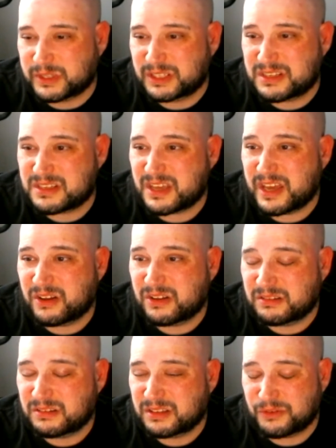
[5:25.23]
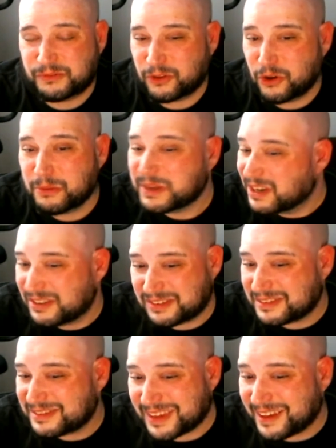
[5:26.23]
A Flowbee doesn't scale.
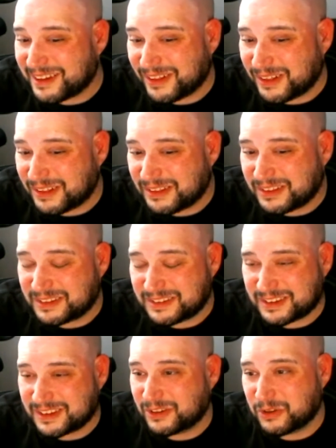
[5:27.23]
It's going to look bad.